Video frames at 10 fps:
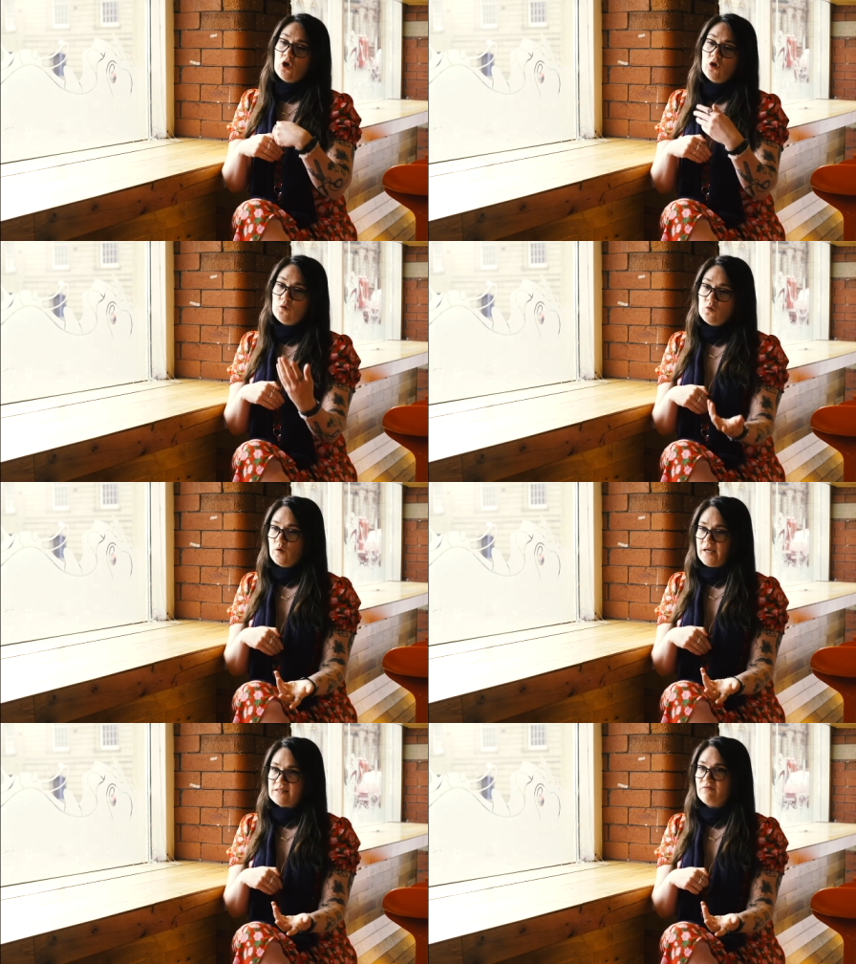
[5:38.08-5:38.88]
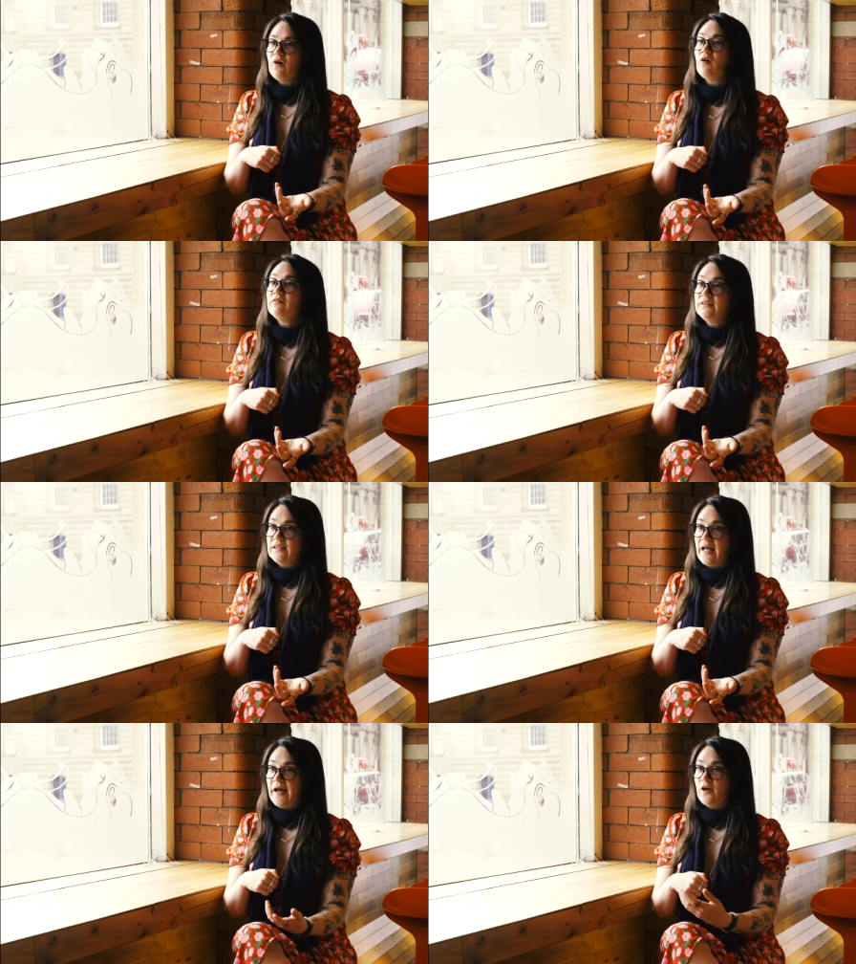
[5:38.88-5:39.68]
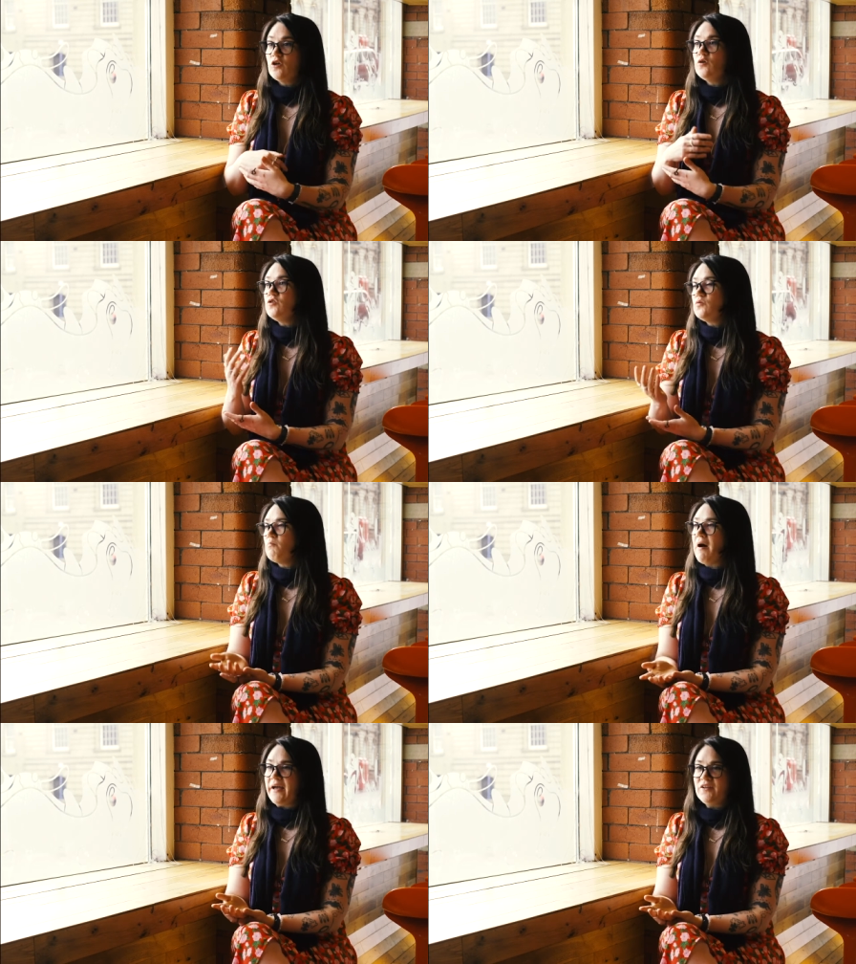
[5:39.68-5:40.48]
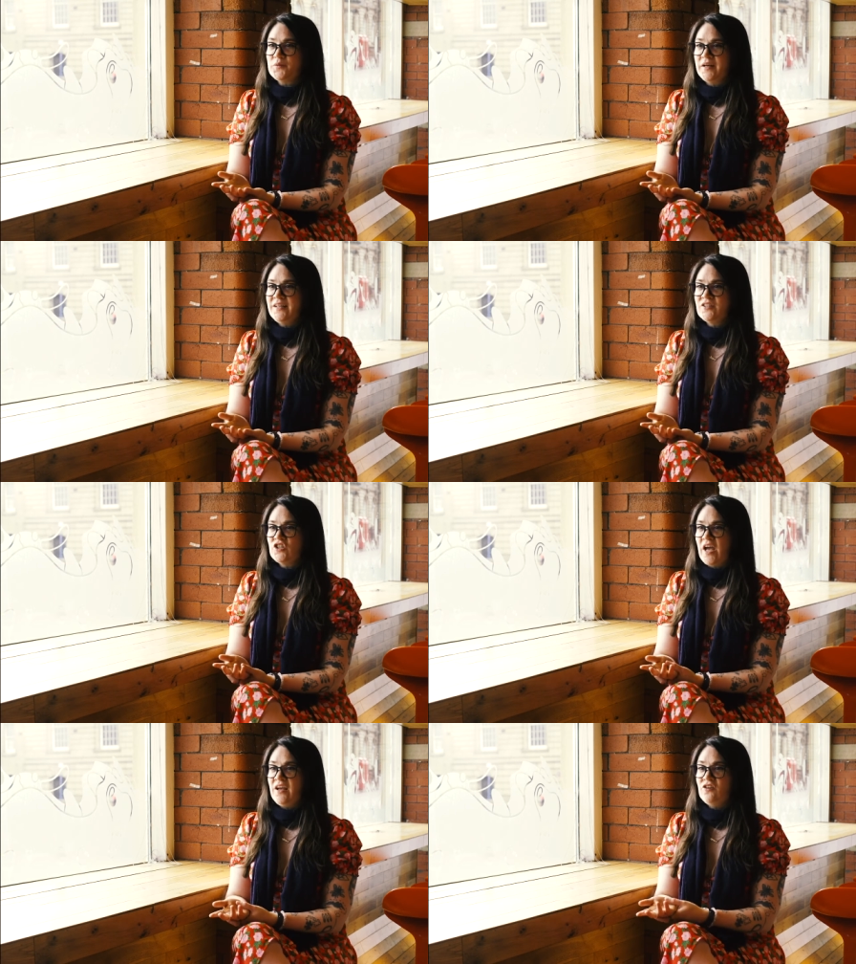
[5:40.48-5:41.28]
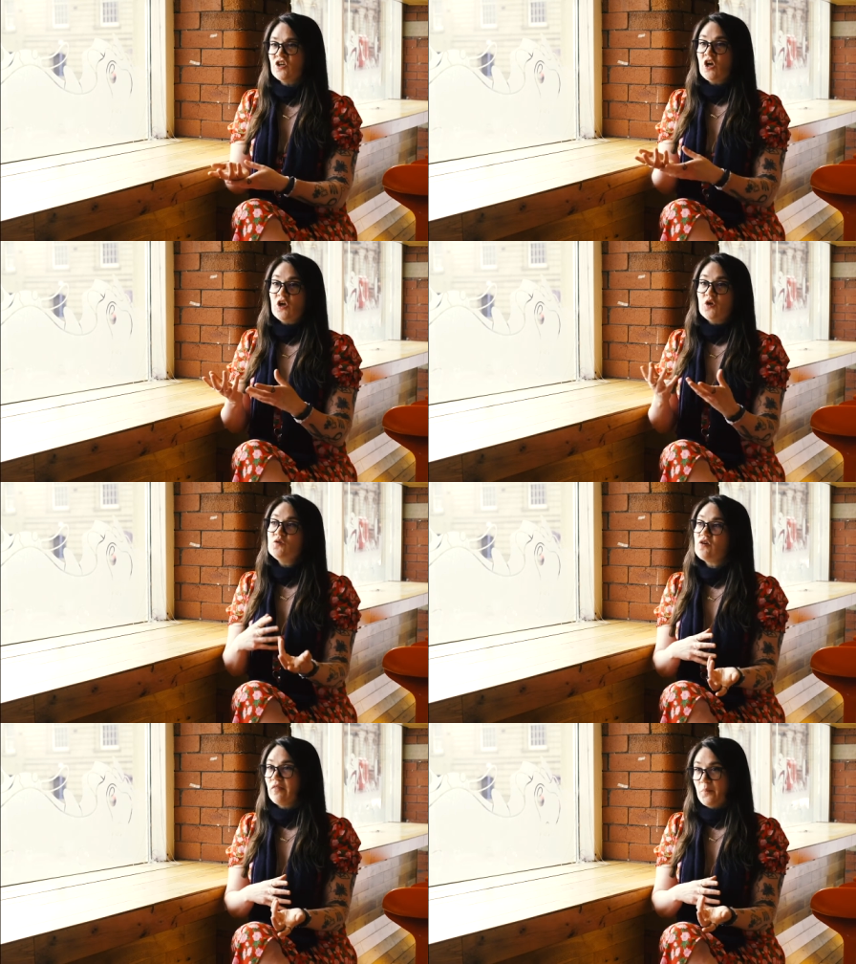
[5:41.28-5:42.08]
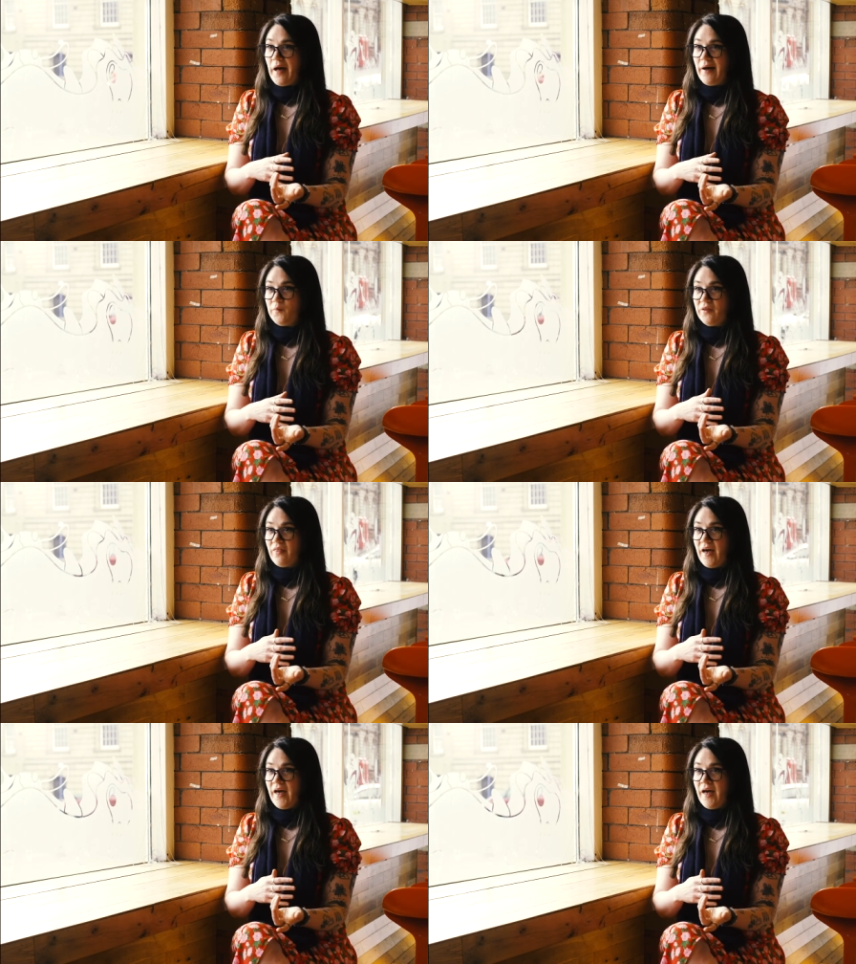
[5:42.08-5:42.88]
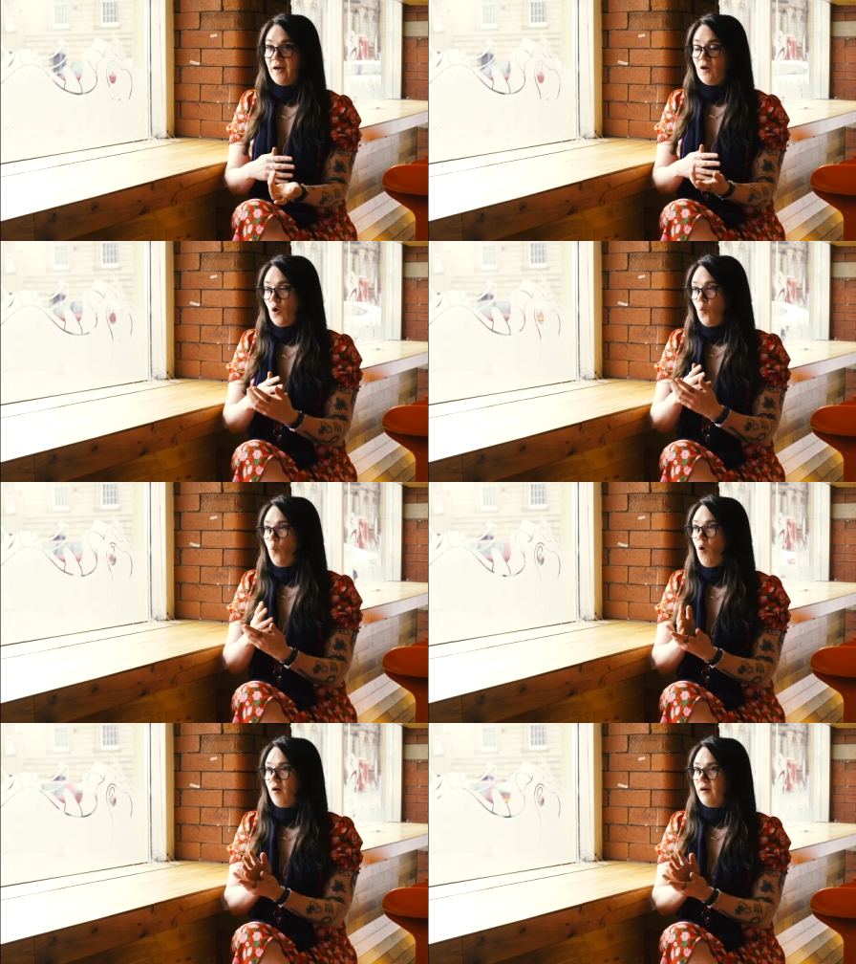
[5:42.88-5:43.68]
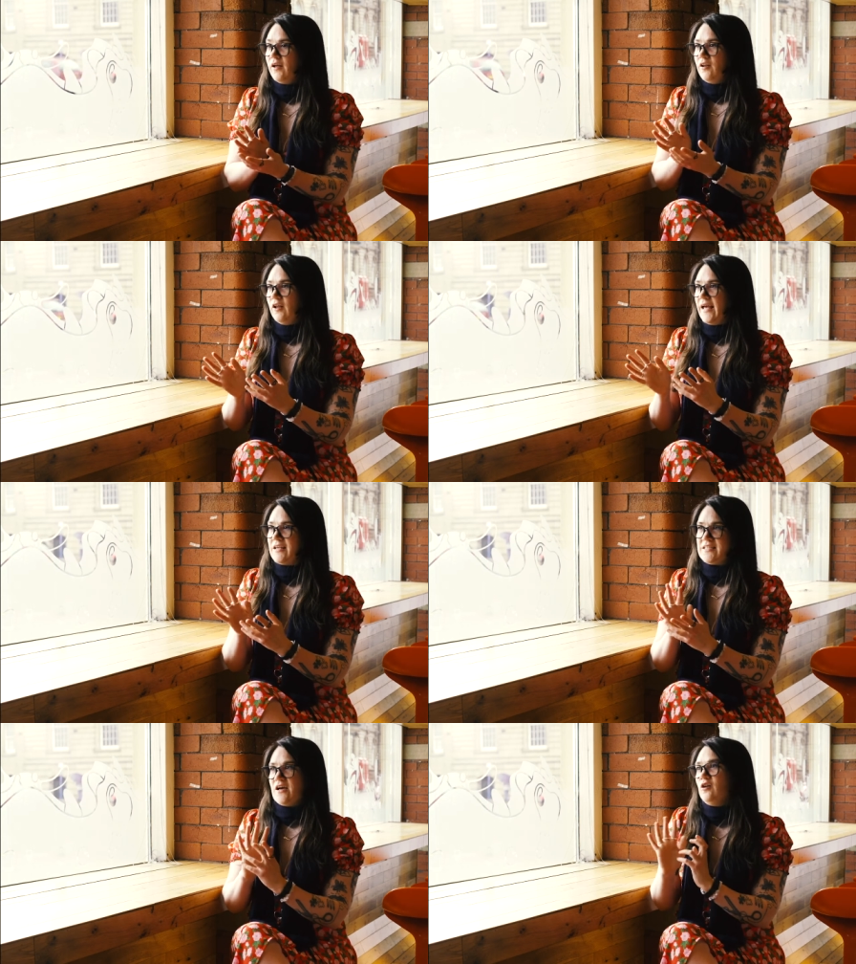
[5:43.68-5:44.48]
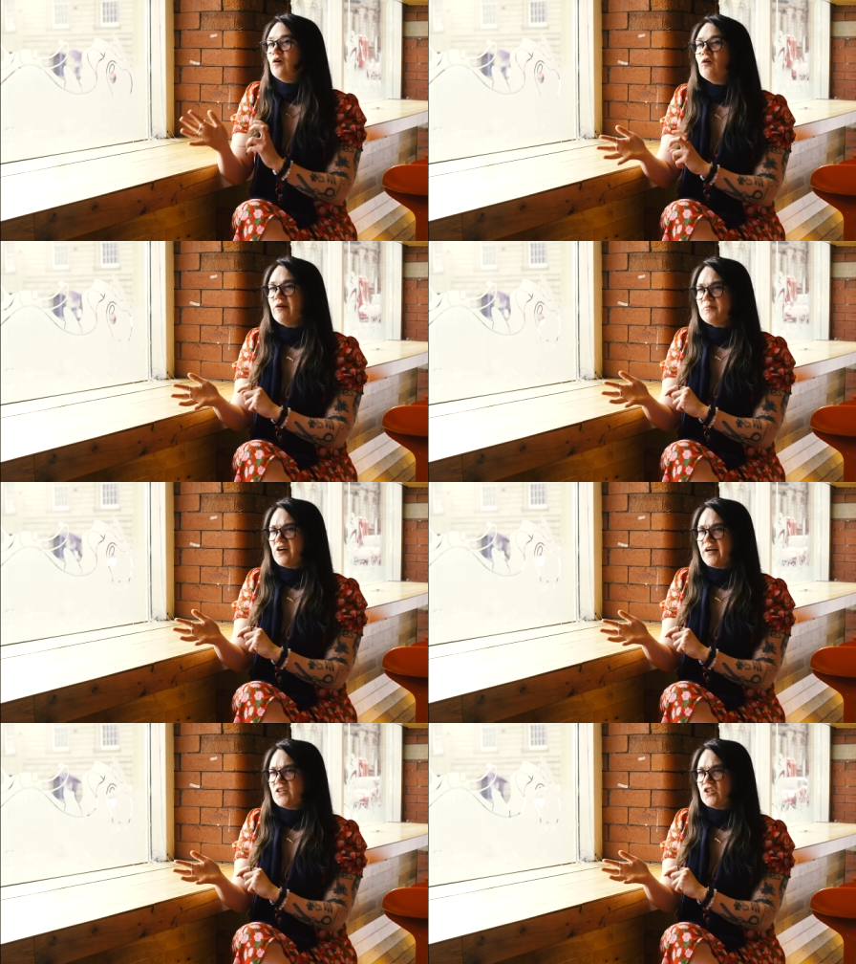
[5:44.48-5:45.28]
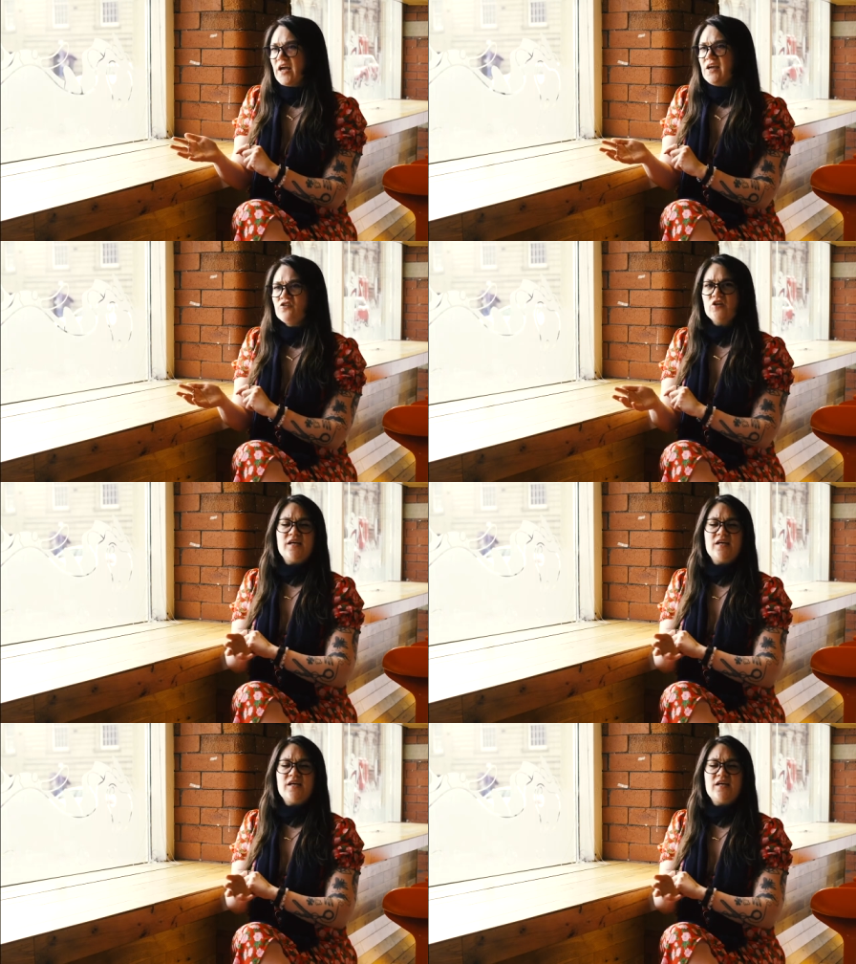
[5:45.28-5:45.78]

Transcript: who is involved in that whose mind do i need to change who's got the power there what is it a law I'm trying to change?